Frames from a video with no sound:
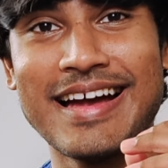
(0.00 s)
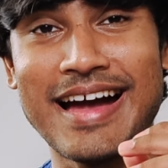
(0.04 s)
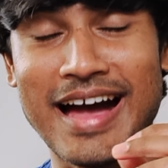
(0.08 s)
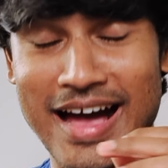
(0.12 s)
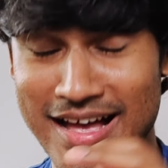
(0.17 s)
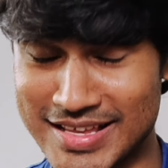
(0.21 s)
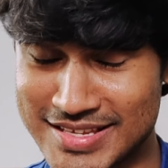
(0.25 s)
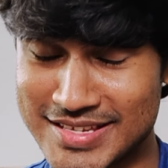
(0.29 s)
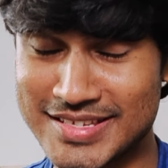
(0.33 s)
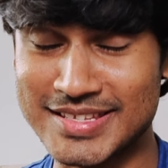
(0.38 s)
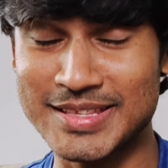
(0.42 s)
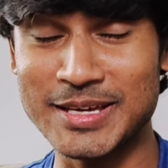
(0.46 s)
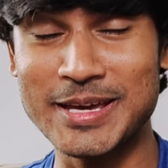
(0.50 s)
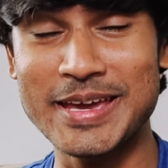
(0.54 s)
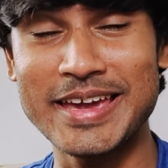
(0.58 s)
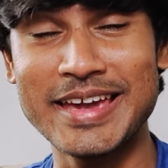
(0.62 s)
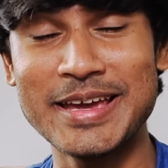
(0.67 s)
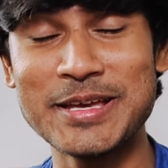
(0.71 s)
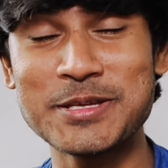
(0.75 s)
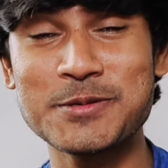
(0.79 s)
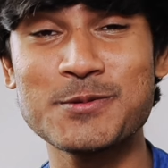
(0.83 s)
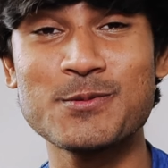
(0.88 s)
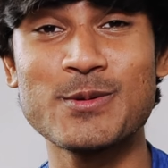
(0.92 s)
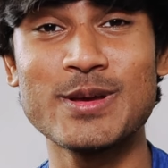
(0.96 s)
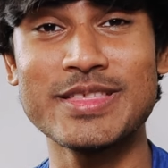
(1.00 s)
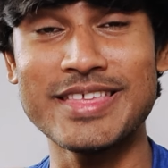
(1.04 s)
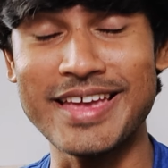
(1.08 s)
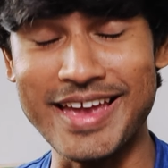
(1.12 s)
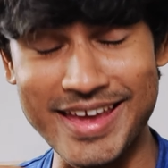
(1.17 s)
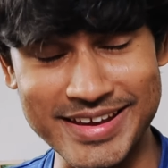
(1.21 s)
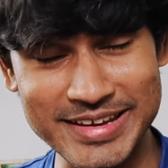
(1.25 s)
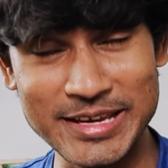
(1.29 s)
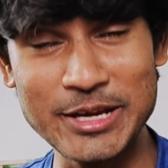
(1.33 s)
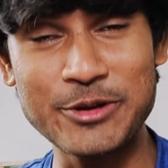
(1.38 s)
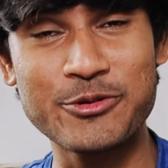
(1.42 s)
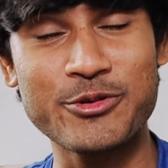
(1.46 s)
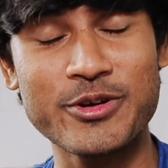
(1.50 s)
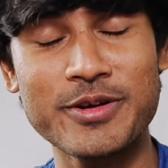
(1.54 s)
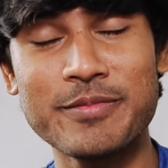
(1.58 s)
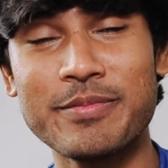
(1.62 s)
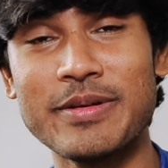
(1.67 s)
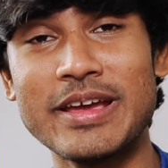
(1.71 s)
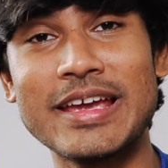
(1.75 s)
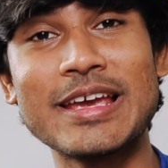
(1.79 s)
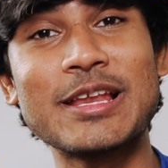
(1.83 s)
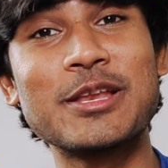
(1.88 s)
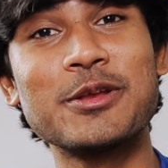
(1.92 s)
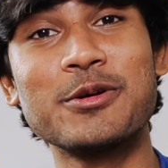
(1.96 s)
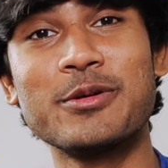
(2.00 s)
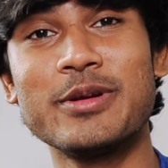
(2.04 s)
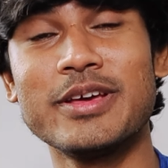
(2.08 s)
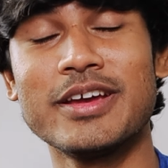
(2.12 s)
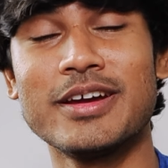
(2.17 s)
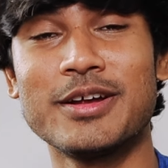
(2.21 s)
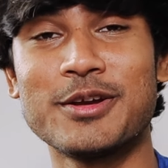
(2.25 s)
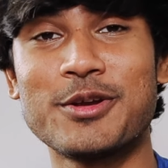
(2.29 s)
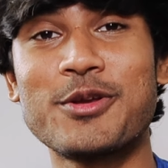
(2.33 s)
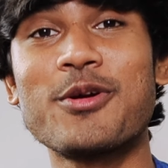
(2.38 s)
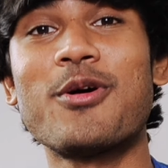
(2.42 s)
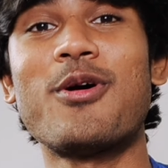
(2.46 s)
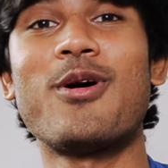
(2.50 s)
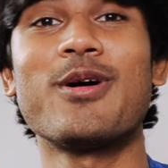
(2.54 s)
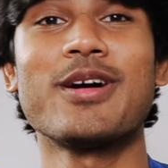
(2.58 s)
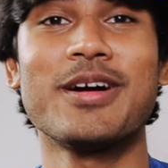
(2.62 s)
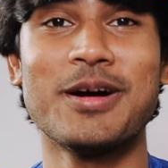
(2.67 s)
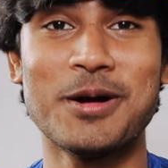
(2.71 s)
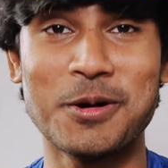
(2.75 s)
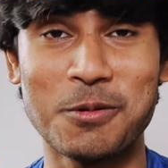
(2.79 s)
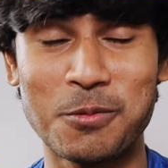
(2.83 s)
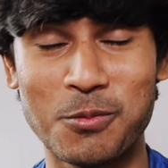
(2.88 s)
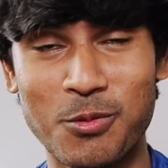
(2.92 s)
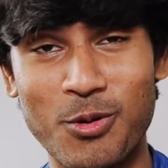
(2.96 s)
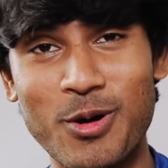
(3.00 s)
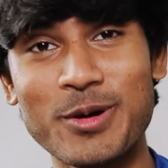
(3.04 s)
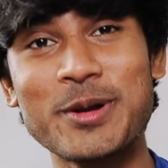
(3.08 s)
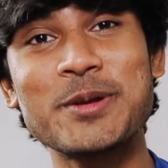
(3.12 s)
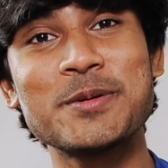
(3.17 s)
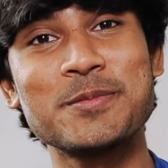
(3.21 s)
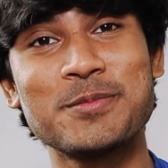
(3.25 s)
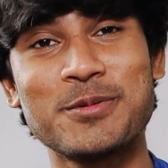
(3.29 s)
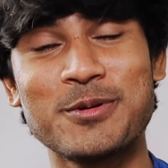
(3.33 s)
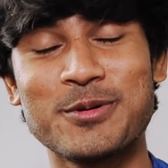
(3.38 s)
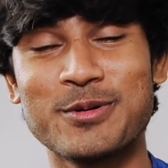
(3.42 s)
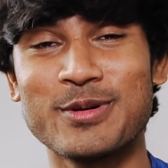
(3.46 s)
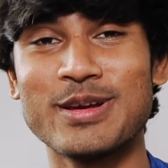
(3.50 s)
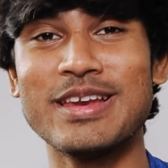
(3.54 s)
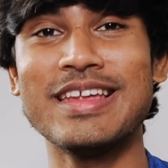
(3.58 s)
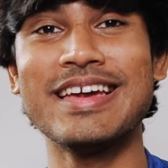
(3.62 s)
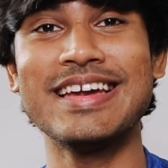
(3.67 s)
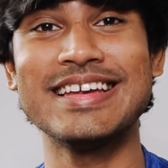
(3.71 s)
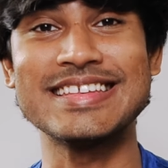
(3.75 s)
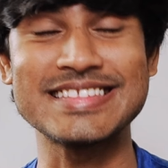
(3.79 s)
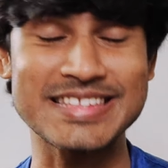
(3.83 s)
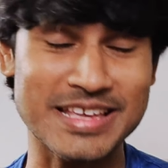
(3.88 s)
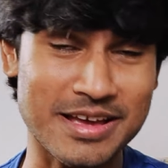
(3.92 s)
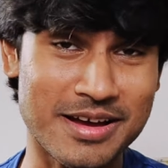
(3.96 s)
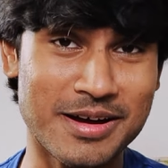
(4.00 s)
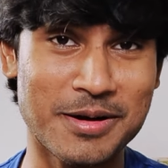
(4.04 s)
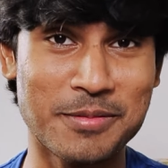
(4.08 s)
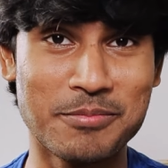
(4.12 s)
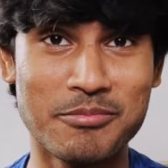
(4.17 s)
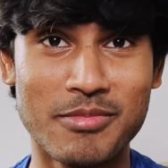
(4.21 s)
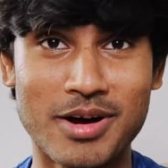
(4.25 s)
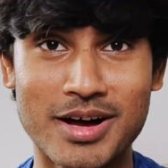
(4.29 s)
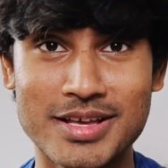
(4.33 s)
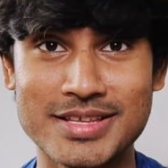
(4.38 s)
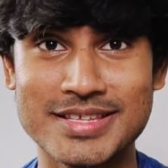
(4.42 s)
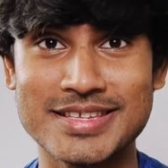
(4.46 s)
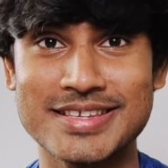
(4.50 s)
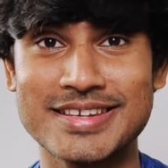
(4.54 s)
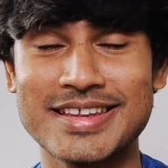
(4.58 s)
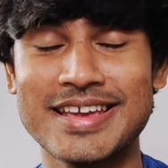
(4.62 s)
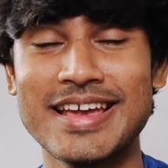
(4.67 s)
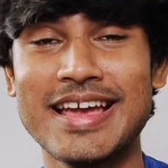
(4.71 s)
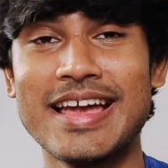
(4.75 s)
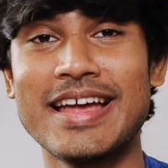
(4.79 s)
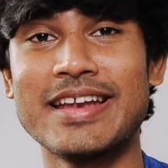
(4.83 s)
As is the case with any trip including a dog, a water bowl is a must.